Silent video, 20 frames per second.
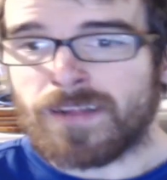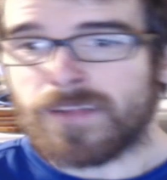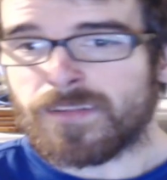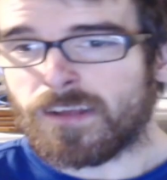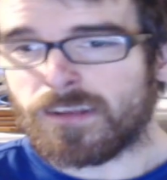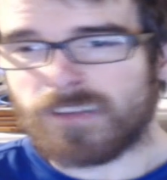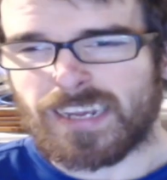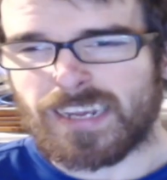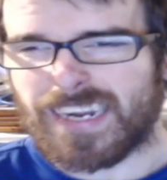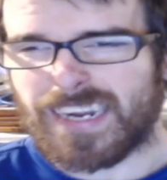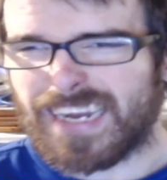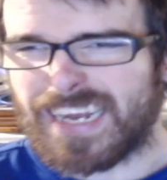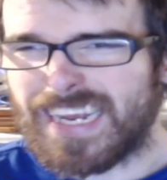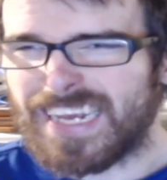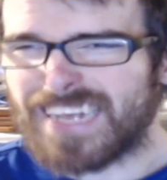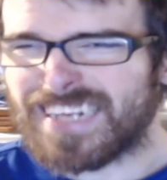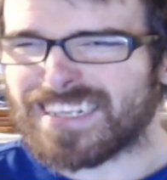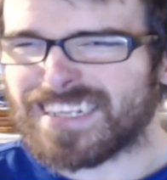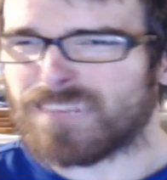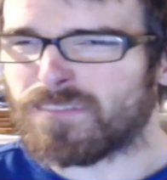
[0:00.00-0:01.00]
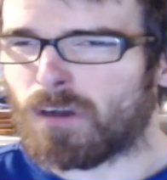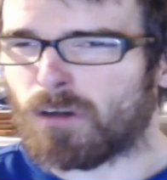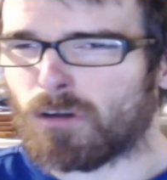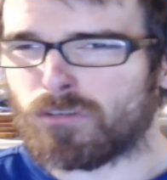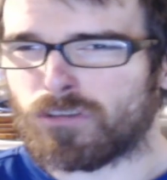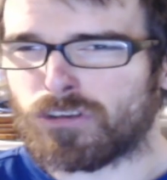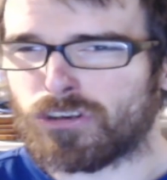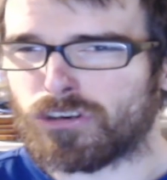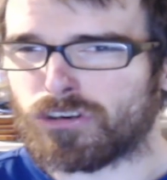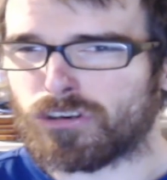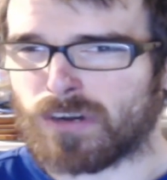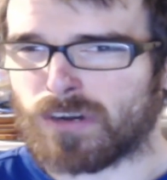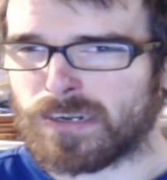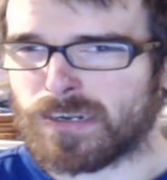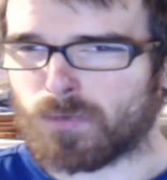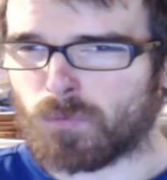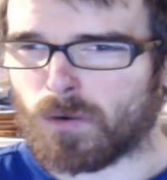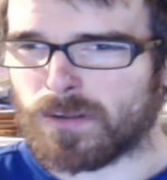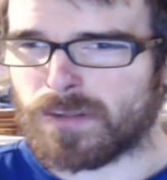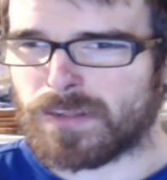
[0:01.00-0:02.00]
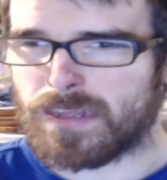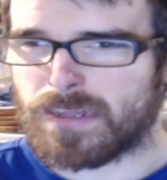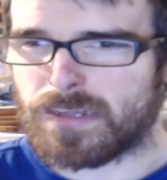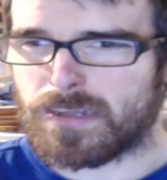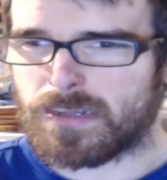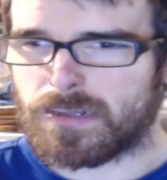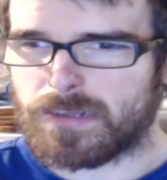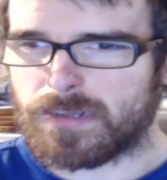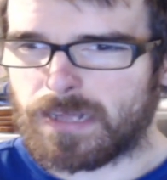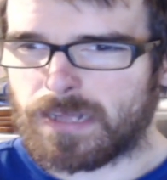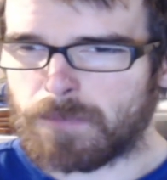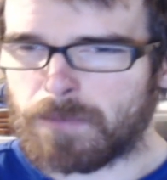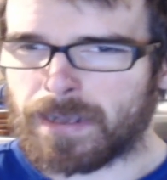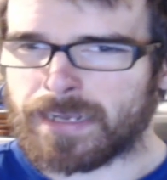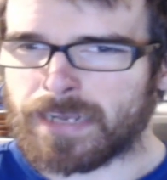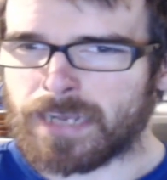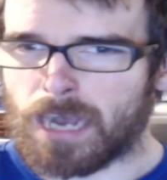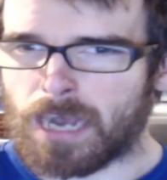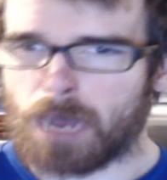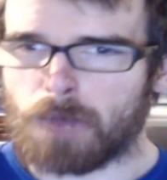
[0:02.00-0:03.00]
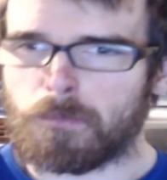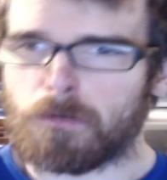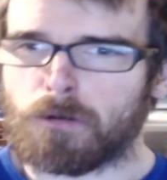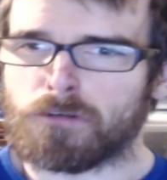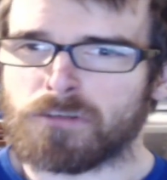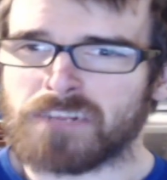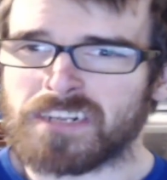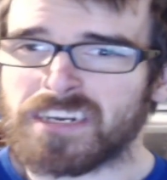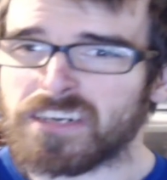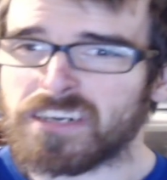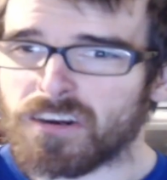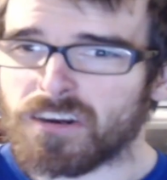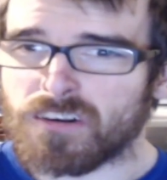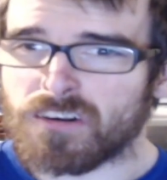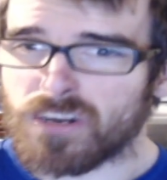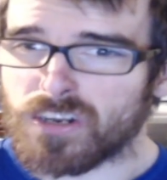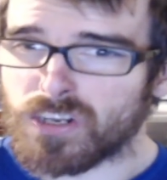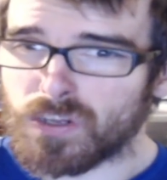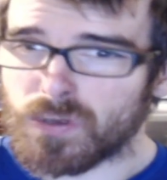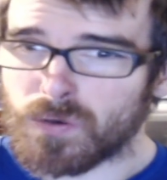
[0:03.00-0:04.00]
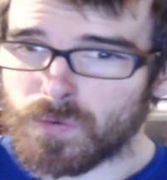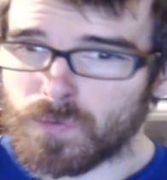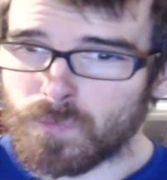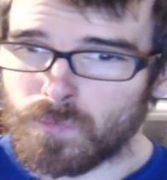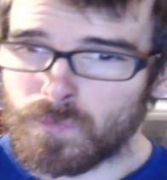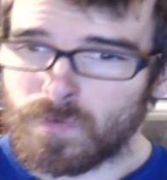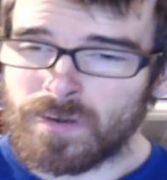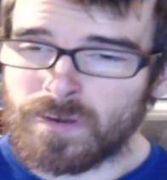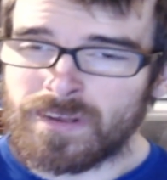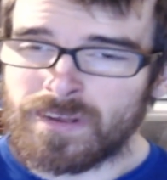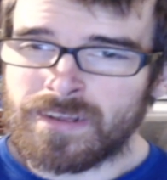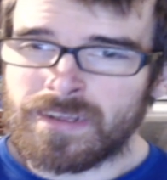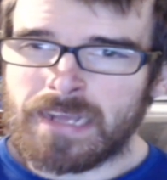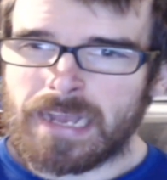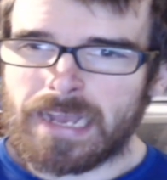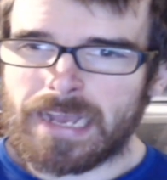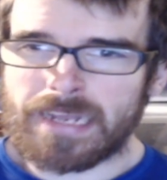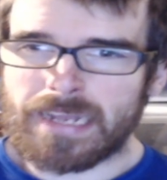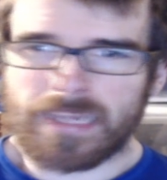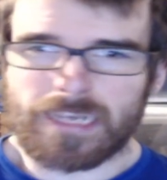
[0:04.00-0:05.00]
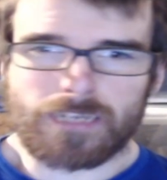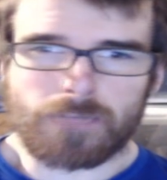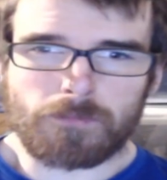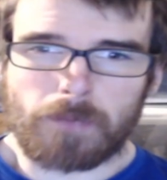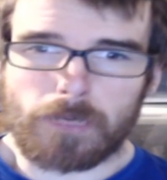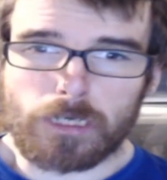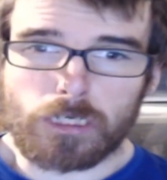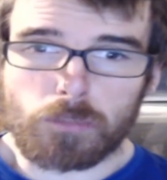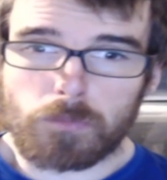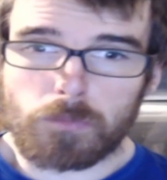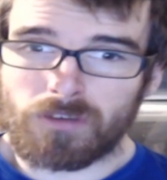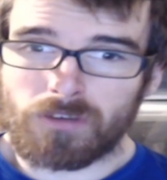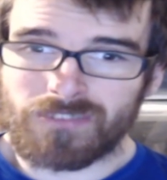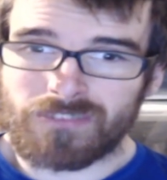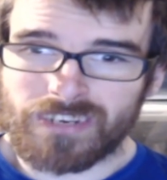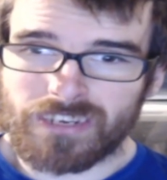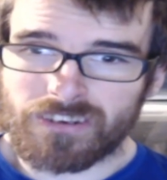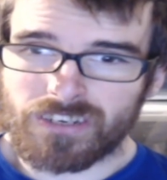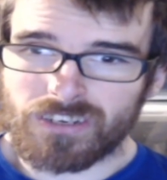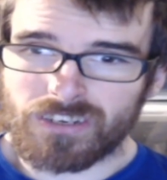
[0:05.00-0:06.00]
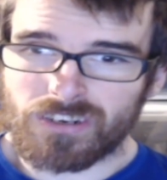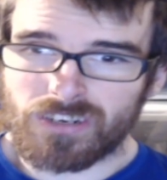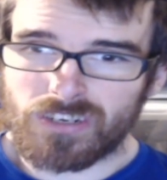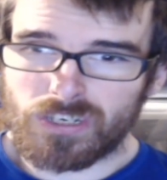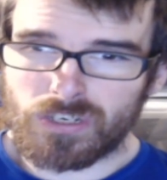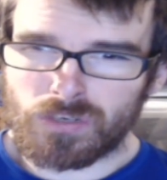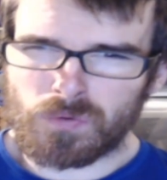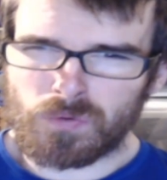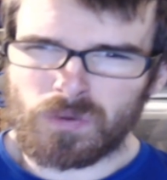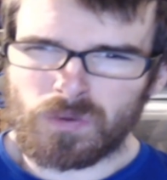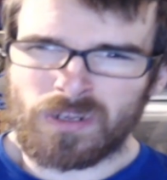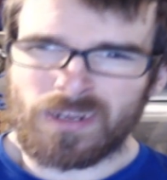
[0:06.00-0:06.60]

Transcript: It's like an easy mode too, like where the, they make combos easier to do, and like special moves easier to do.